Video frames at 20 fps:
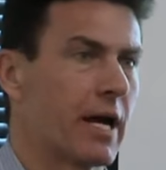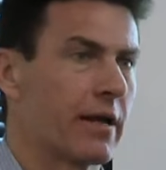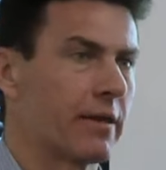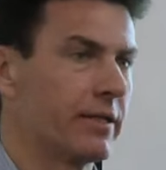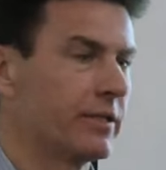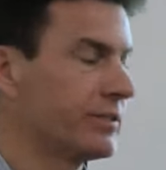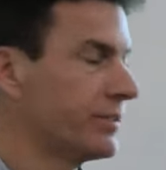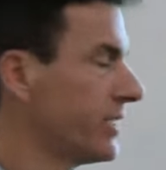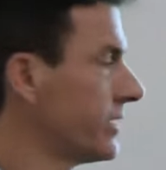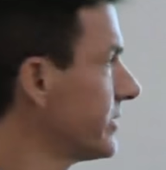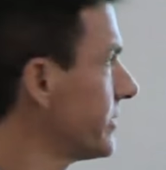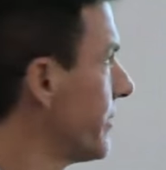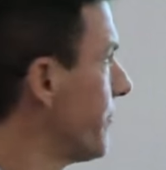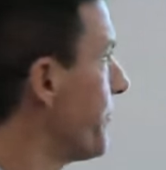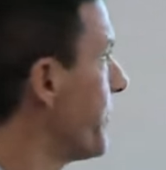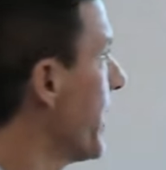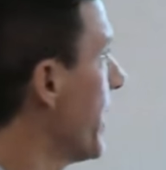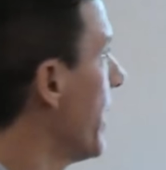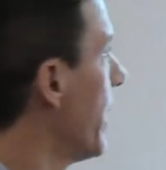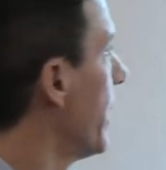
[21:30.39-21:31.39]
out of this
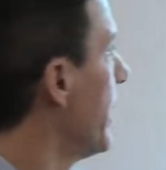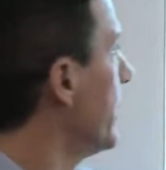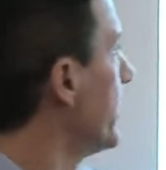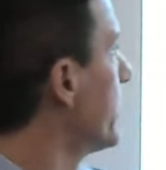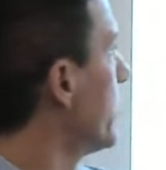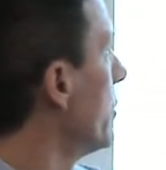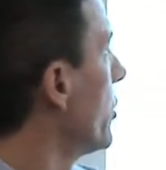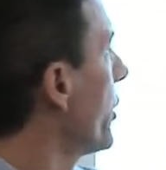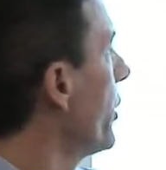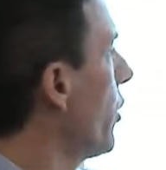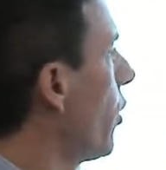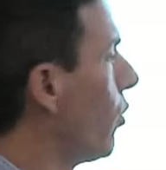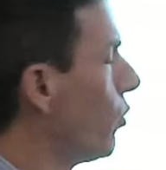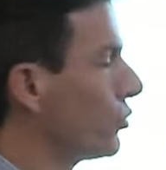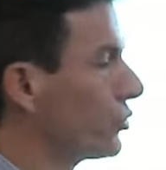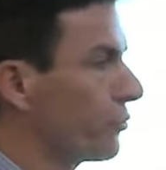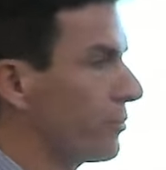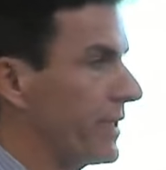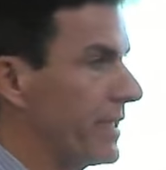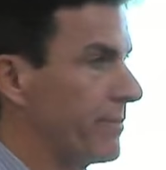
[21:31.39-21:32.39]
system is to look at
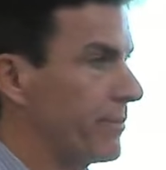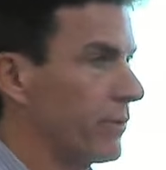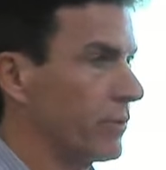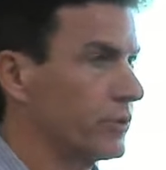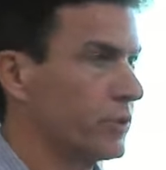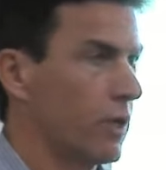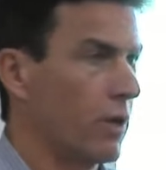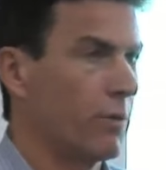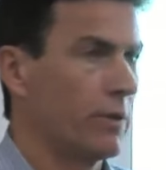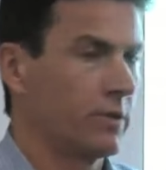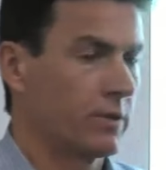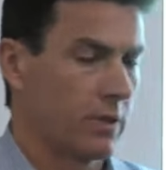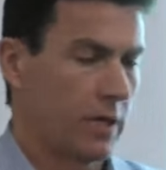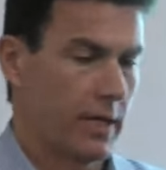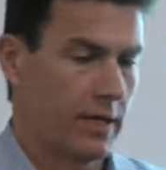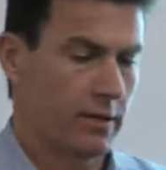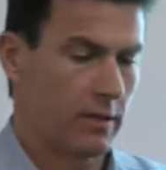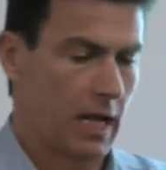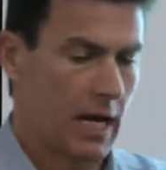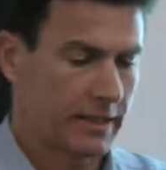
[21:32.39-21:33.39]
older people. So in,
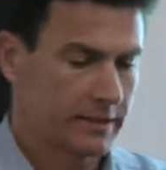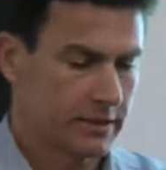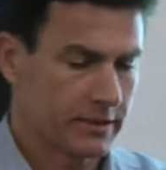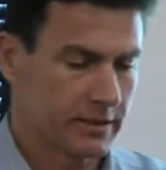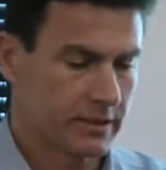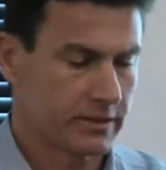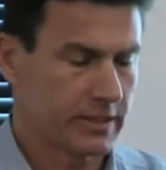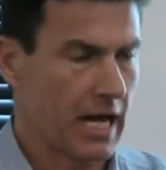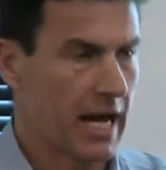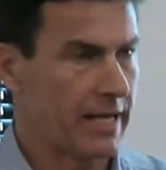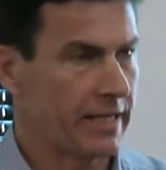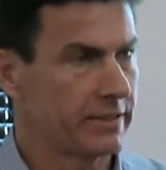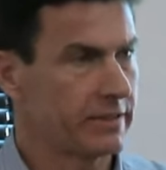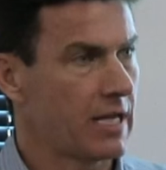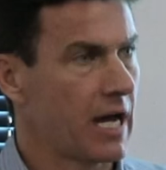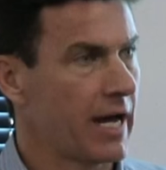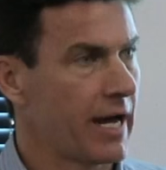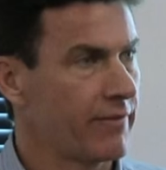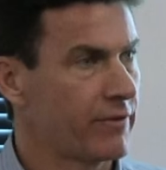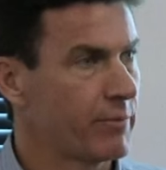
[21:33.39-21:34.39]
in lots of societies,
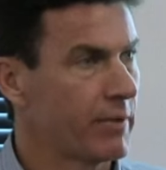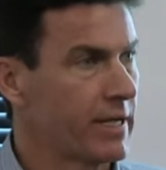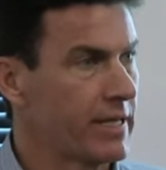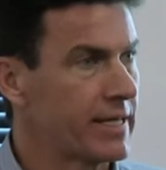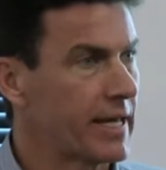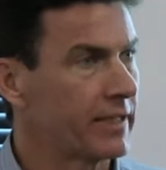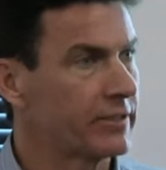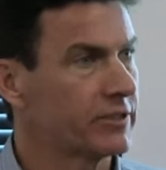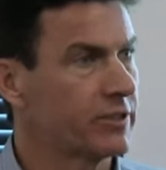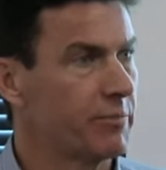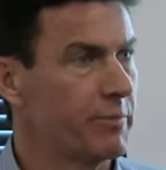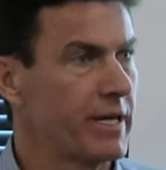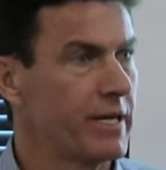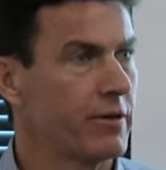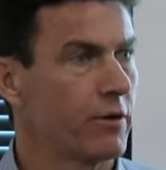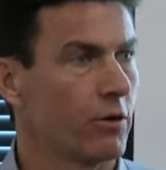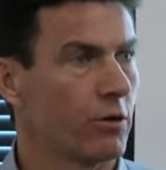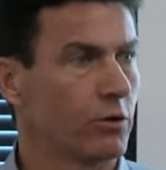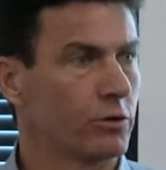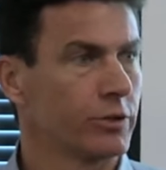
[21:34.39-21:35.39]
not everybody gets to
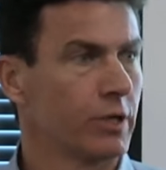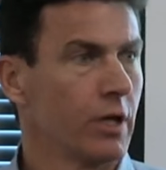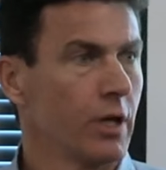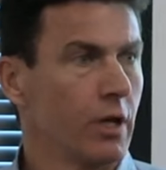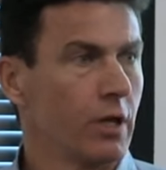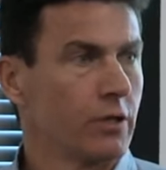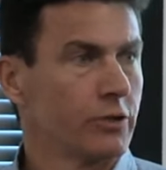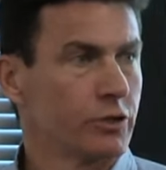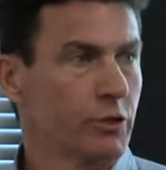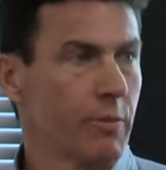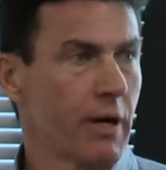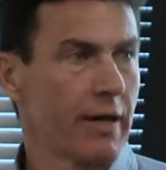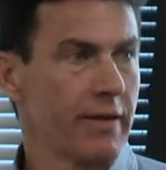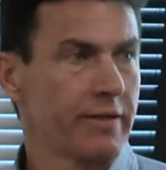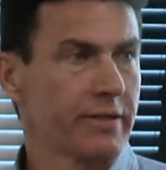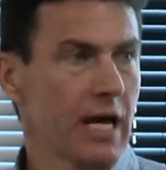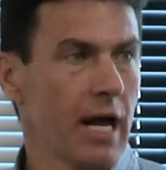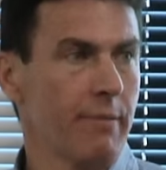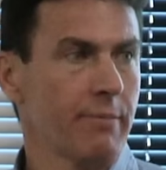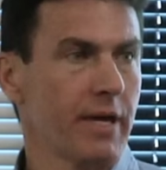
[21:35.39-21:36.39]
be old. So by
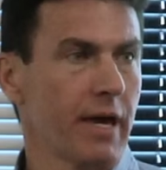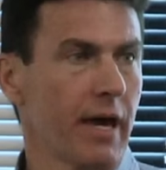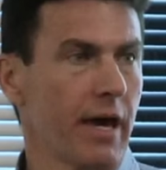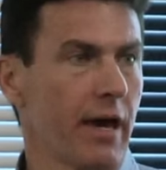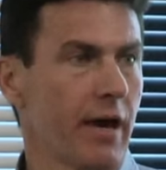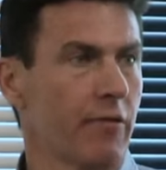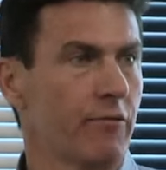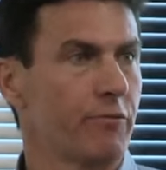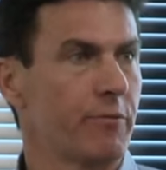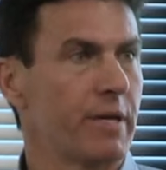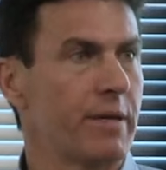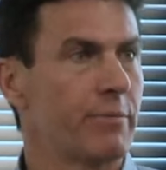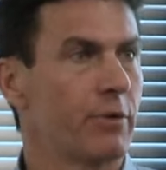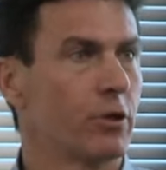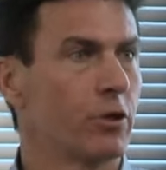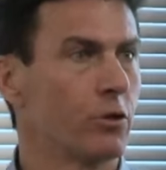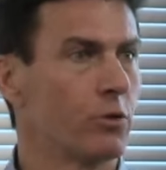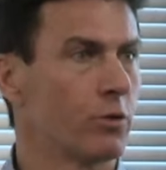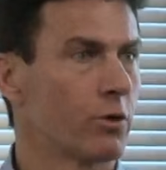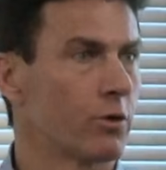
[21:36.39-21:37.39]
the time you have
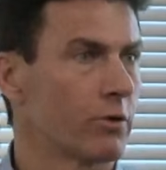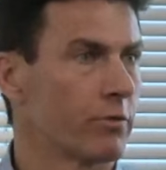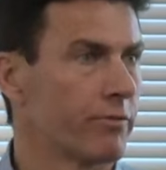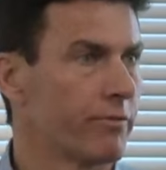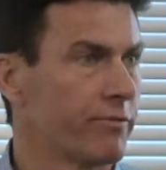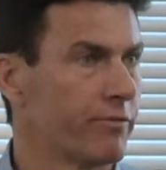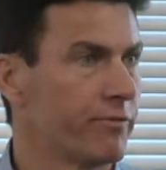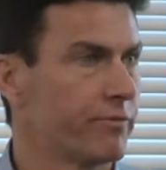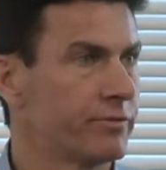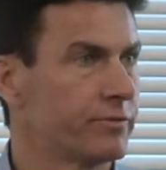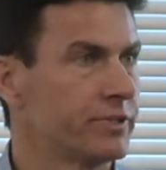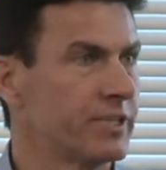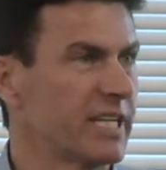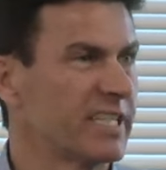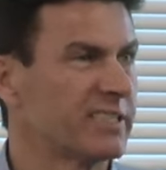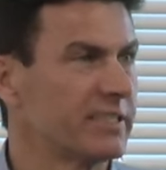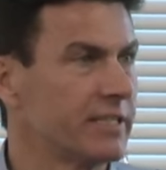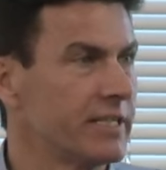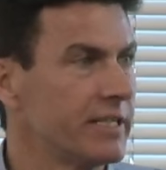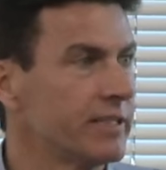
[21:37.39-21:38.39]
people who are
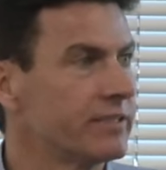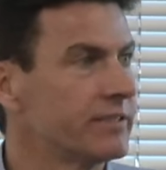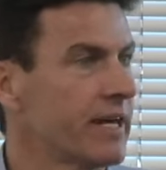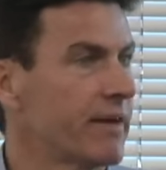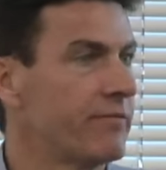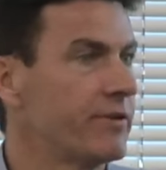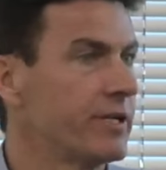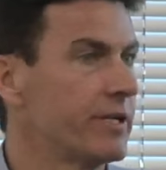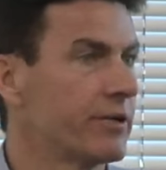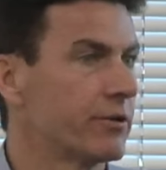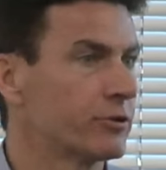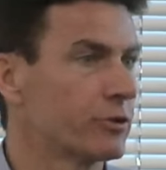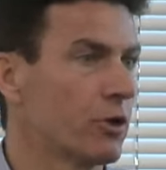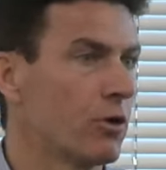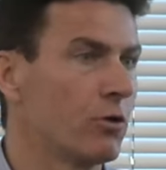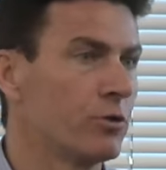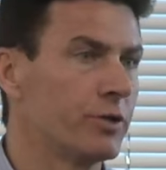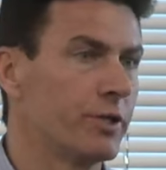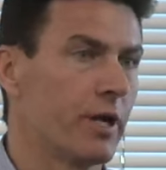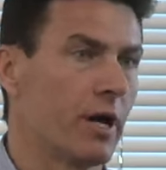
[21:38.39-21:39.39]
sixty, seventy years
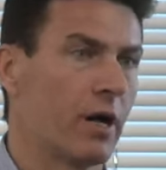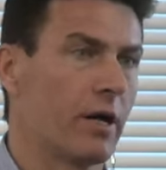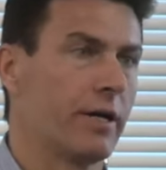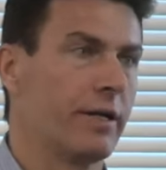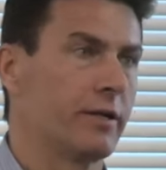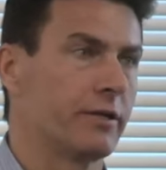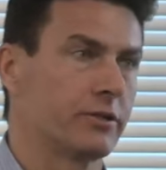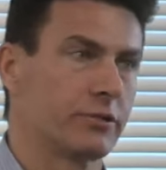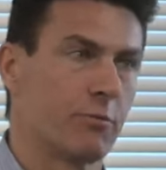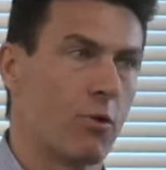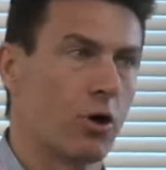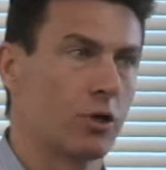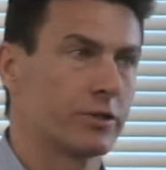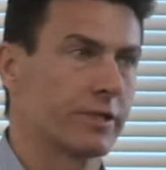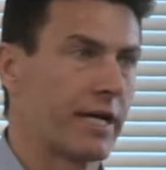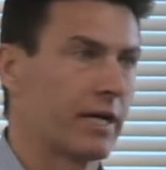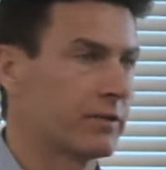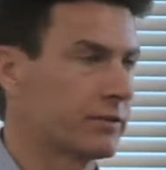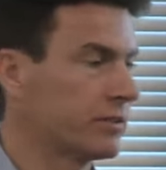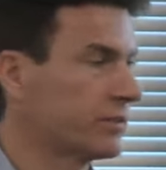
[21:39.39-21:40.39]
old in a, in a
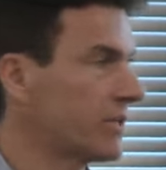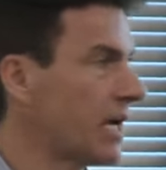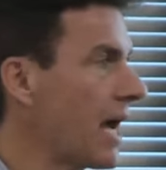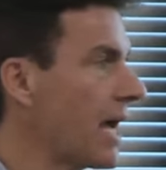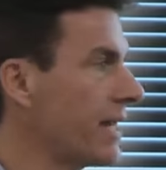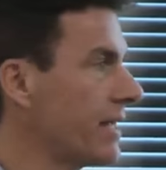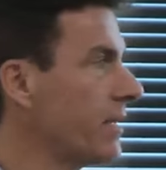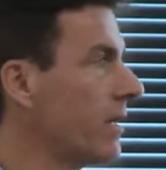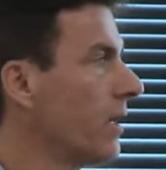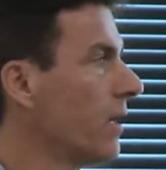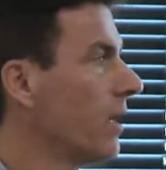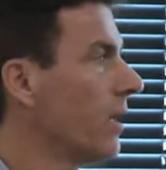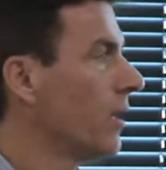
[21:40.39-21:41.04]
small-scale society,